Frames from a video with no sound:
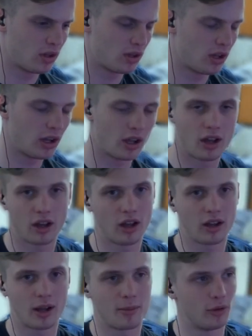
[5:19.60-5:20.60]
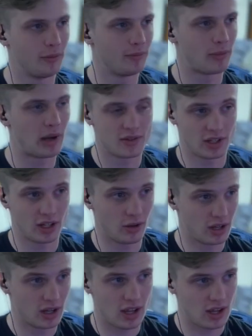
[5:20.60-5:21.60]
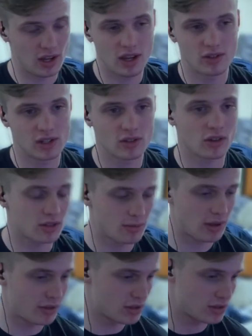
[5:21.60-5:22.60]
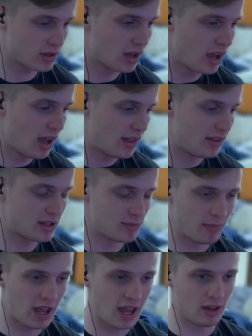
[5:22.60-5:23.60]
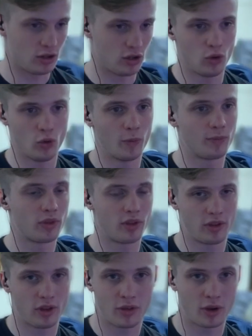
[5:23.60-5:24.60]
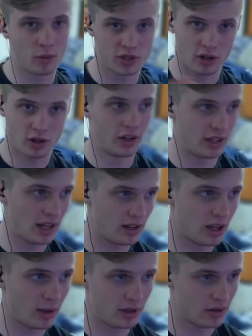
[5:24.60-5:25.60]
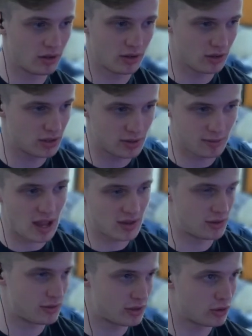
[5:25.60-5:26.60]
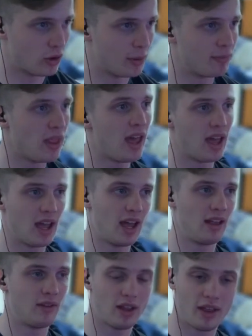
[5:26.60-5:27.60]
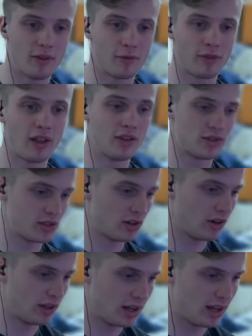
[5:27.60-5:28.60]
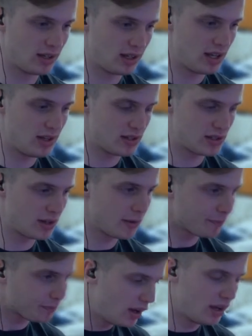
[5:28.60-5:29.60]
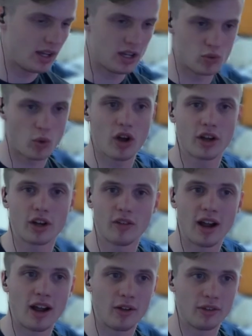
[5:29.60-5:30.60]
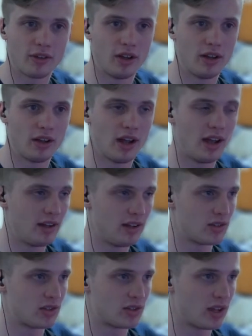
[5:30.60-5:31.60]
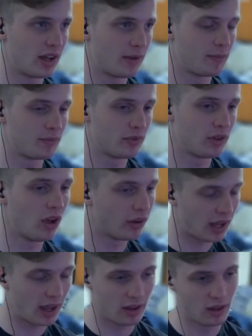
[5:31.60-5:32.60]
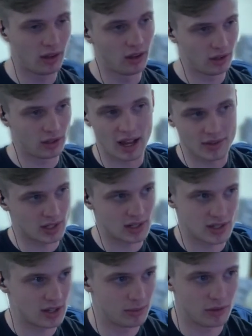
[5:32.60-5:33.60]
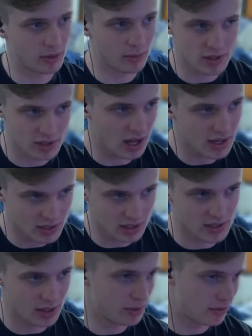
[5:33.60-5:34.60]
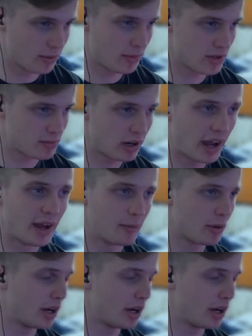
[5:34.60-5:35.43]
a couple pods ago. Is he talked about this man who, there was a hurricane coming, there's this massive storm, and the flood started, and he's walking around, and he's just like, okay, God's gonna save me from this, praying,